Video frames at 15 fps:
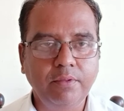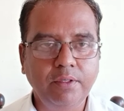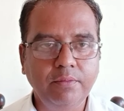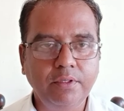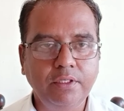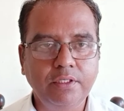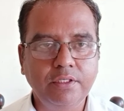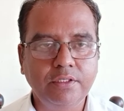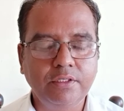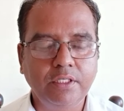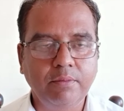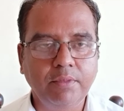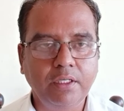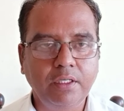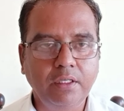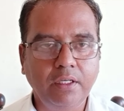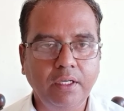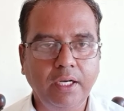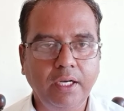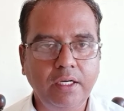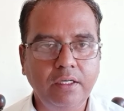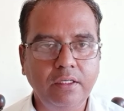in his drama
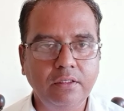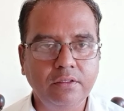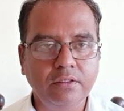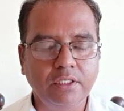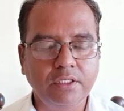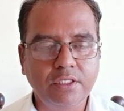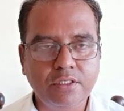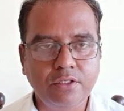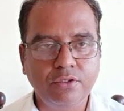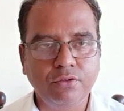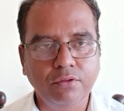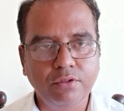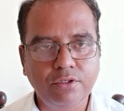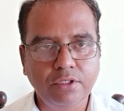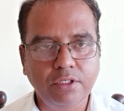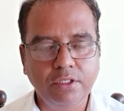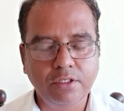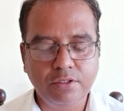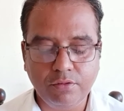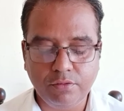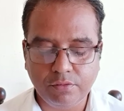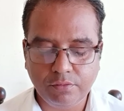and suggests a solution
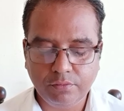also.